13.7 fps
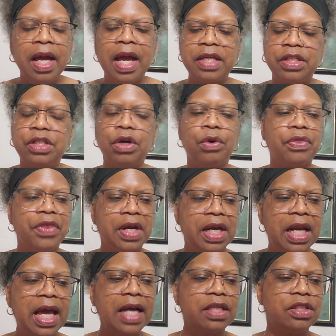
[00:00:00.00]
And so the
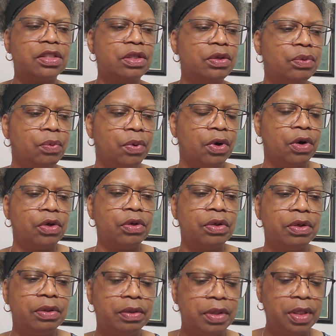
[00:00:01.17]
next word,
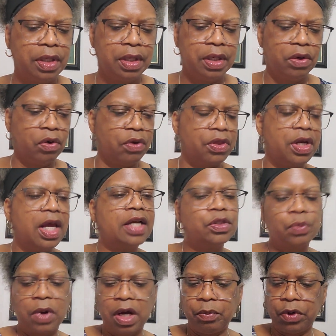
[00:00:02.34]
or the
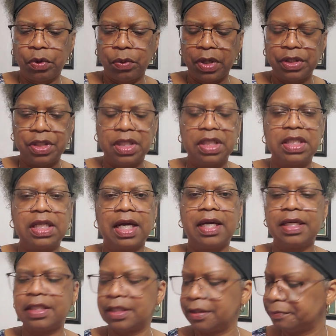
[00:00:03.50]
next wine we're going to
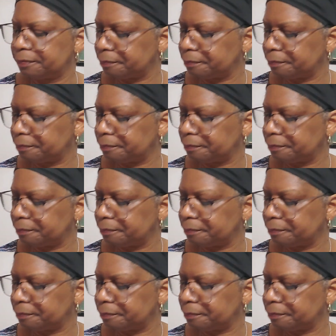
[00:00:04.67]
discuss,